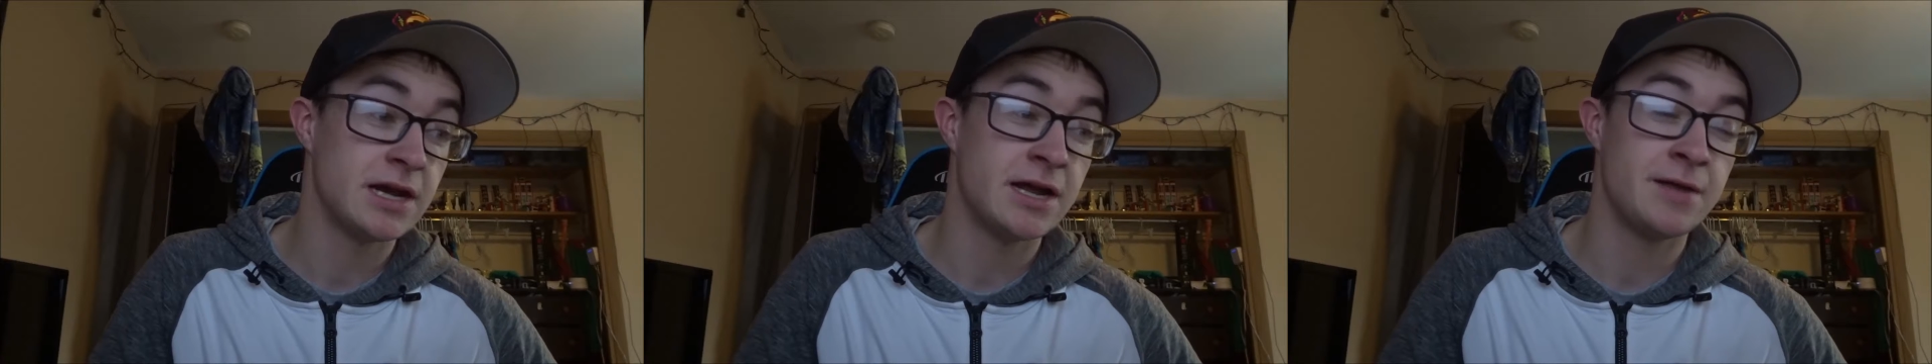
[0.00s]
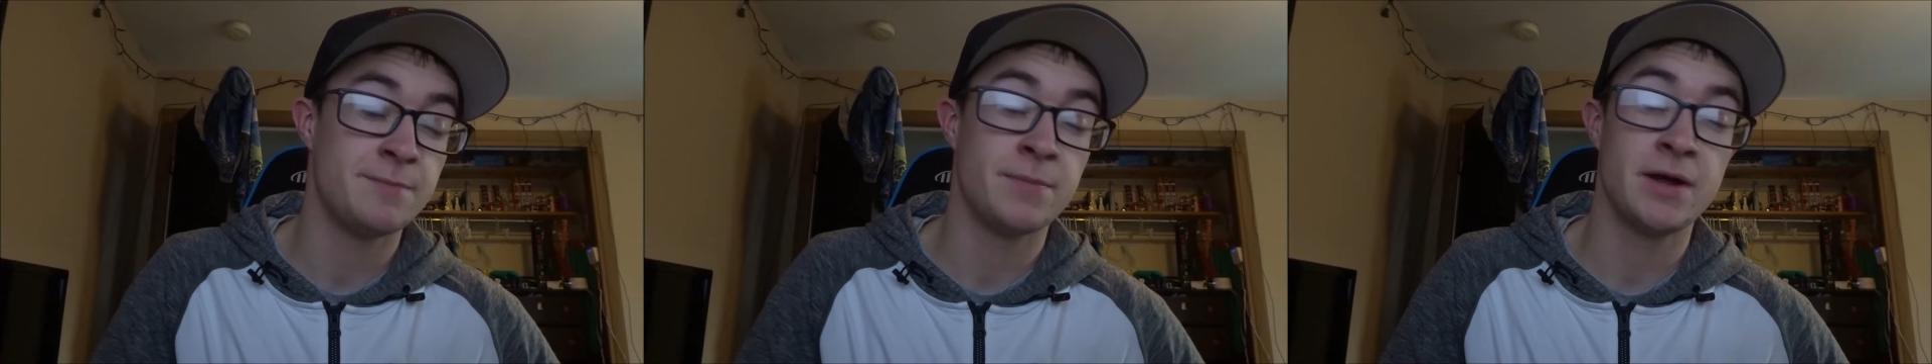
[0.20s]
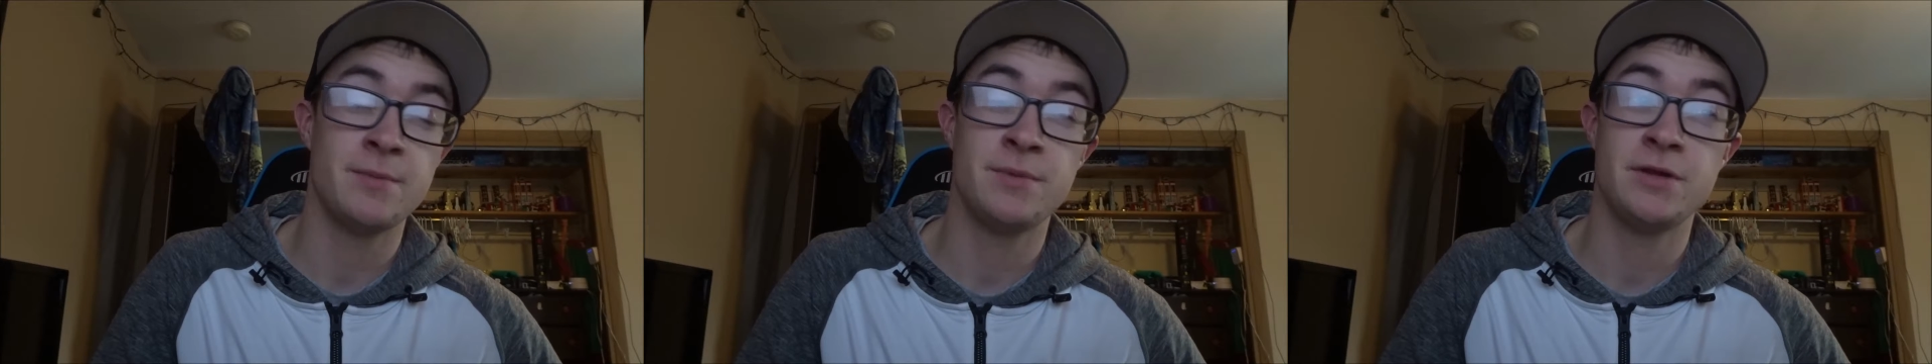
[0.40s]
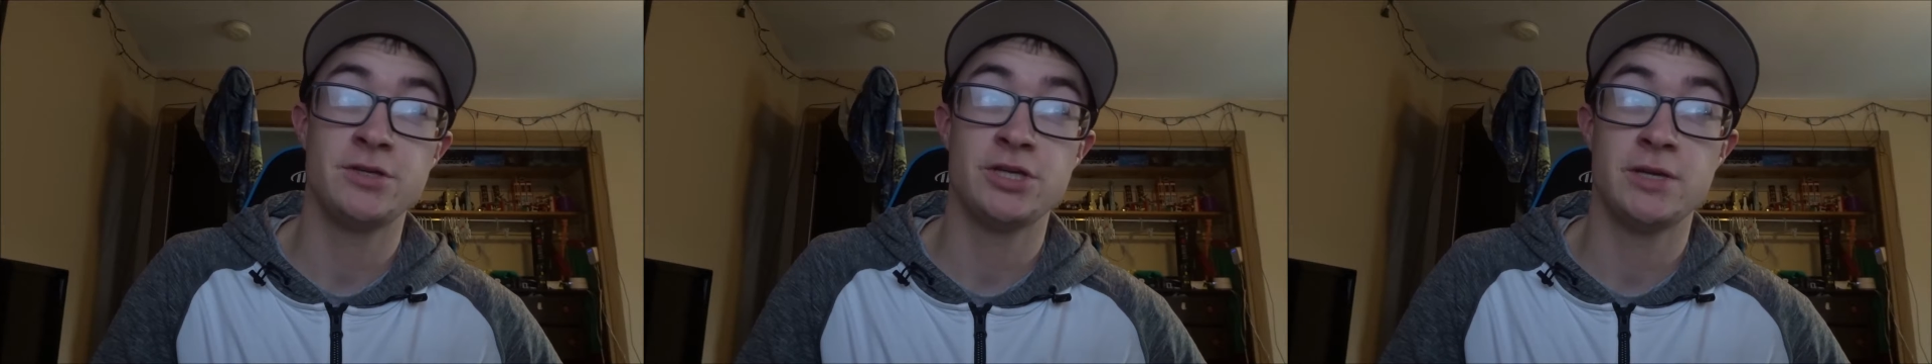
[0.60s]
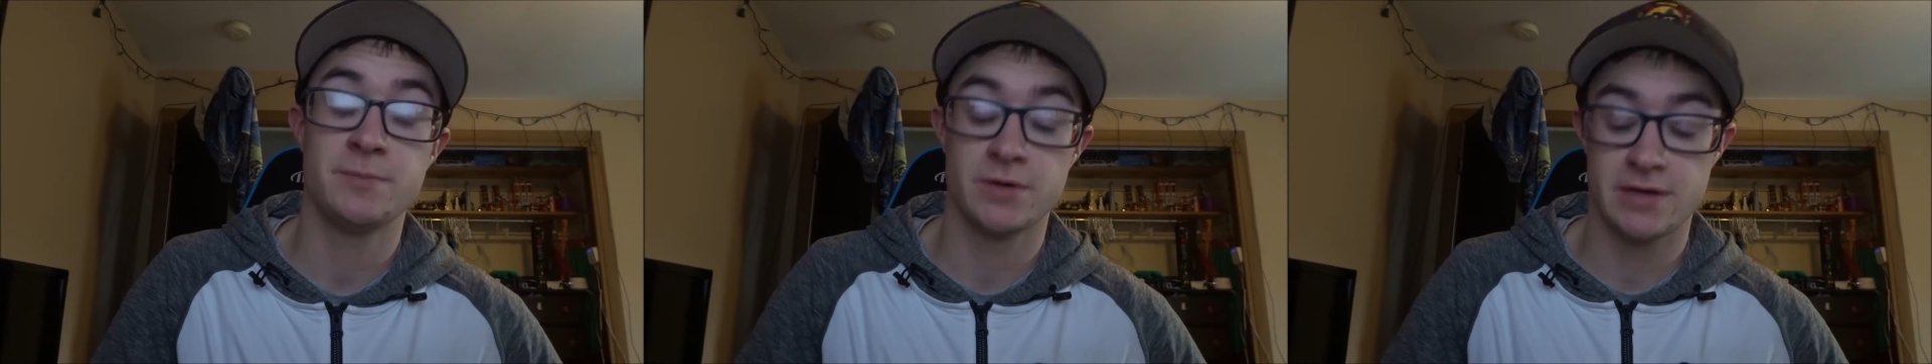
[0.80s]
It might be
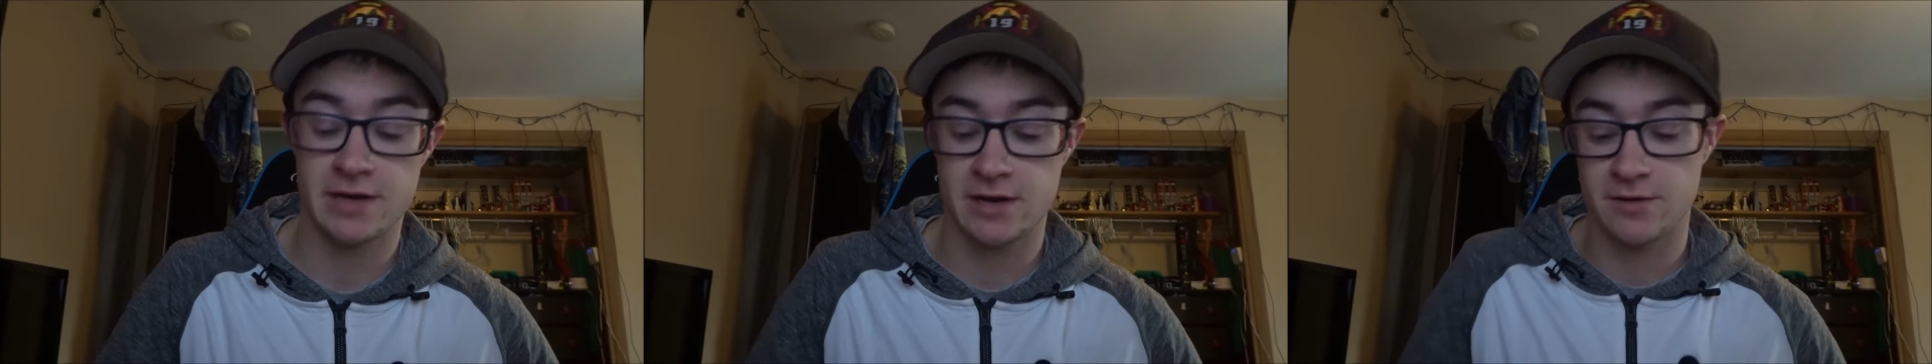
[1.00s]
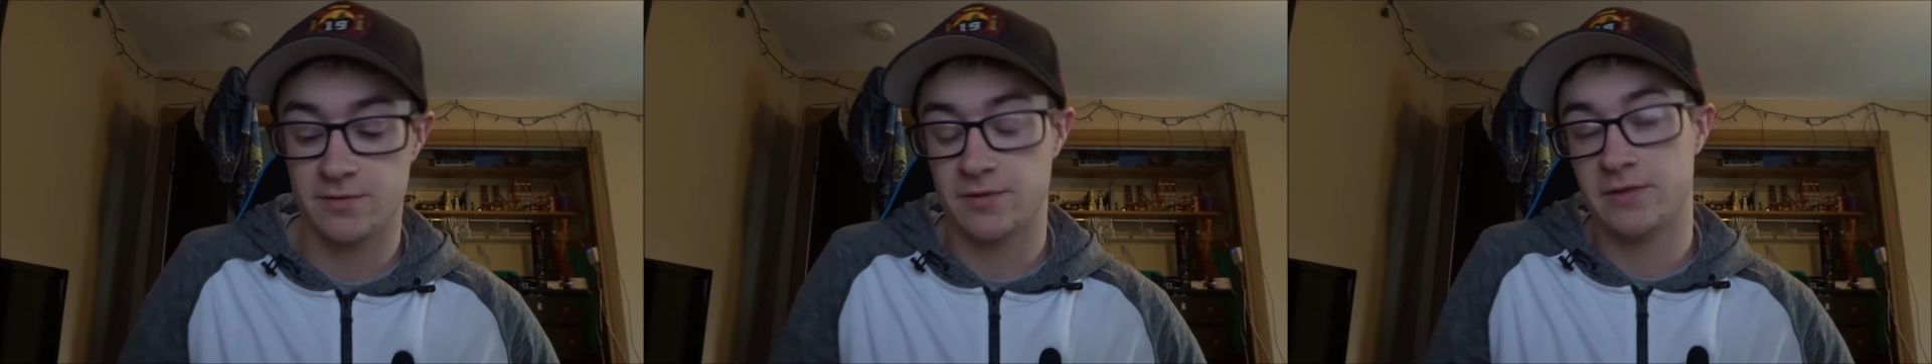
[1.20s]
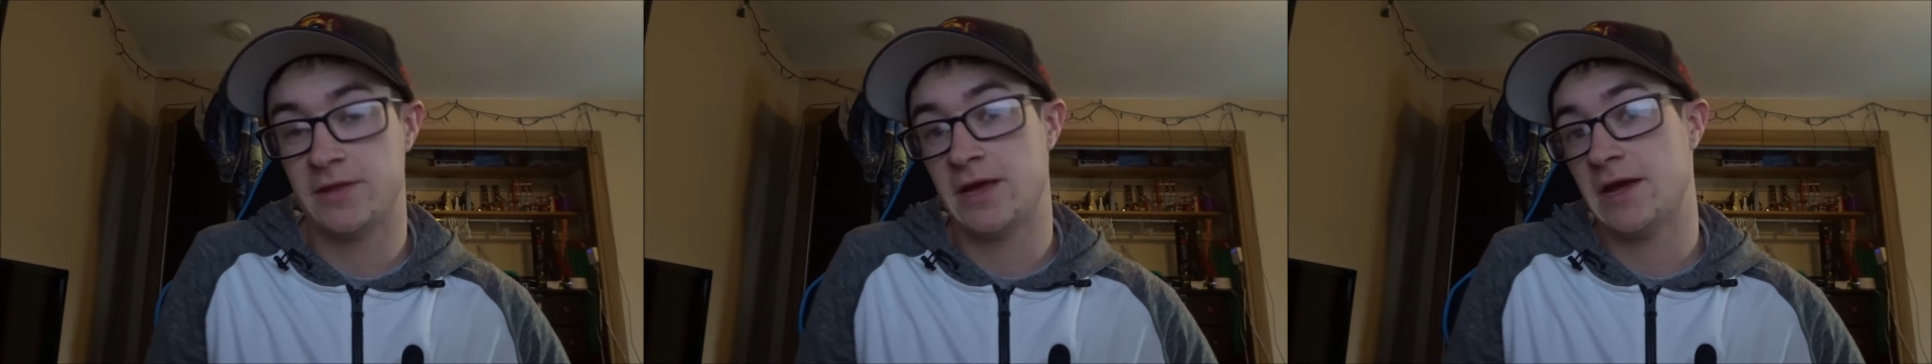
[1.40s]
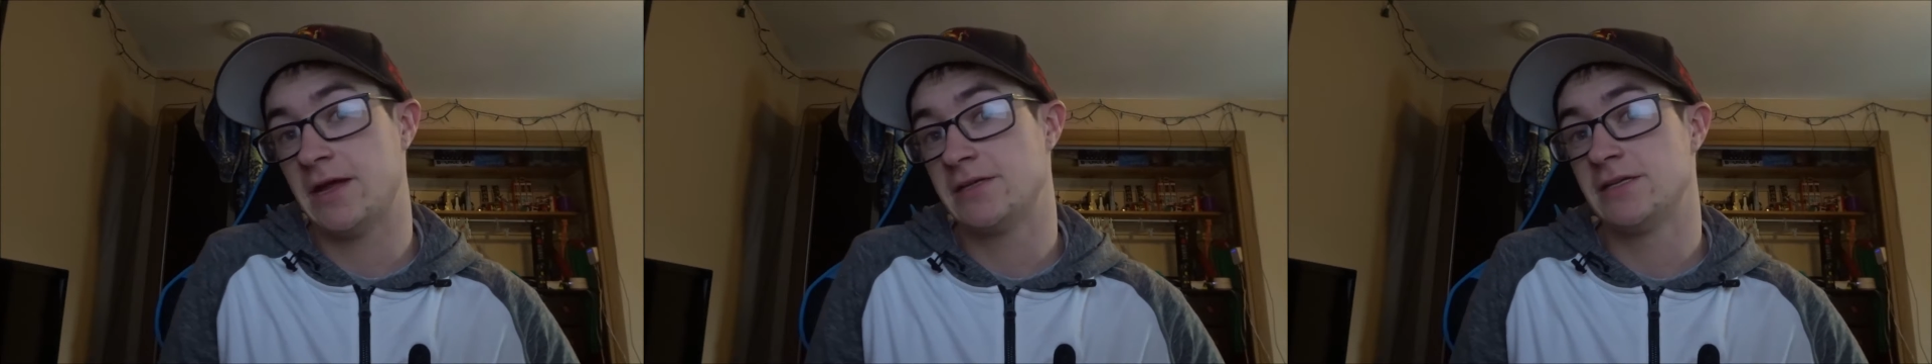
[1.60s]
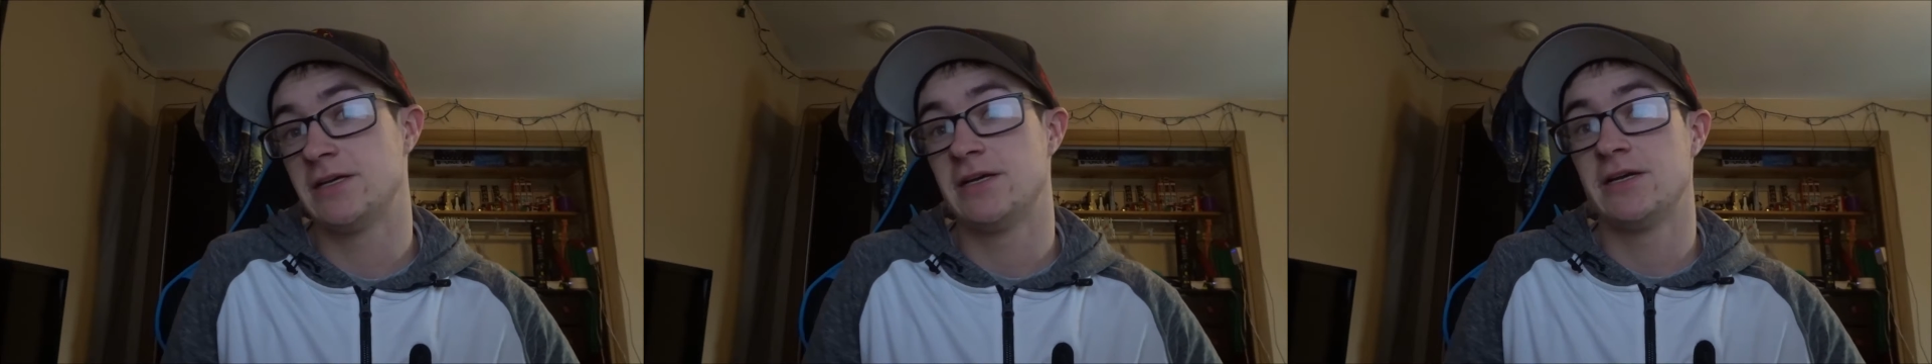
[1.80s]
cheaper now that